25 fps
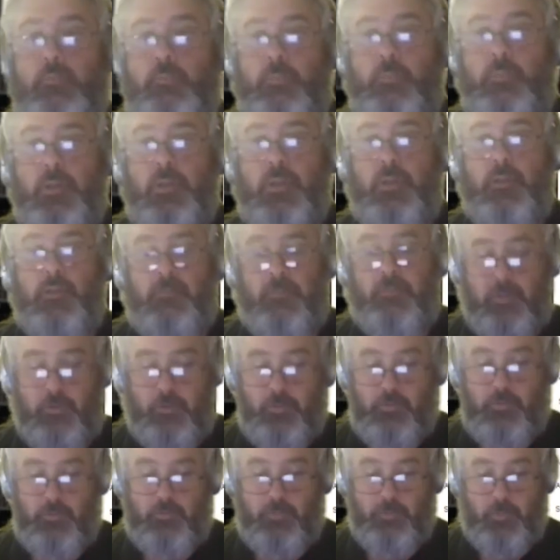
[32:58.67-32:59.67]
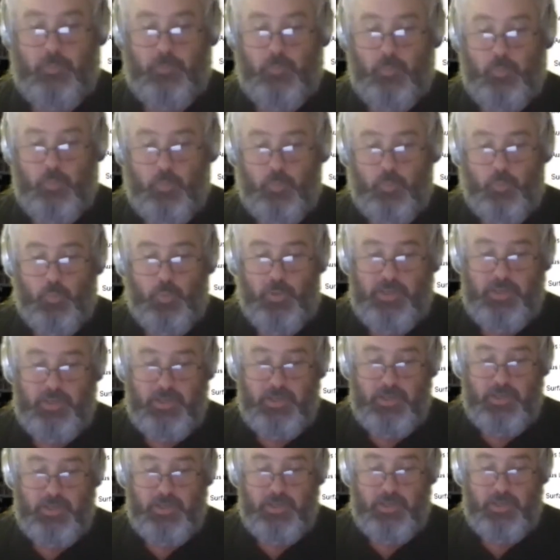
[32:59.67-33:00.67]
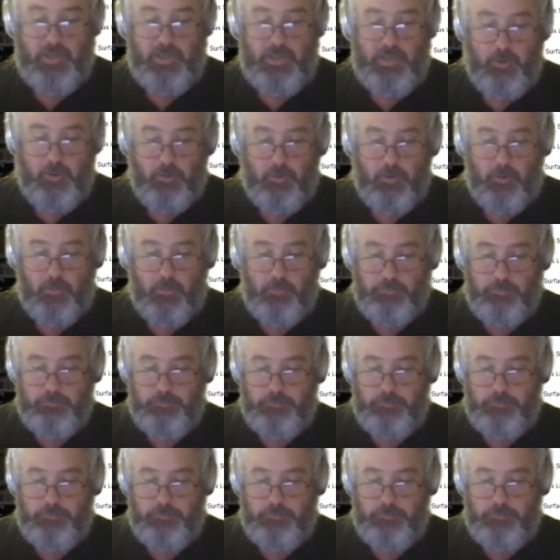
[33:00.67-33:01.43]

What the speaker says: view from windy.com,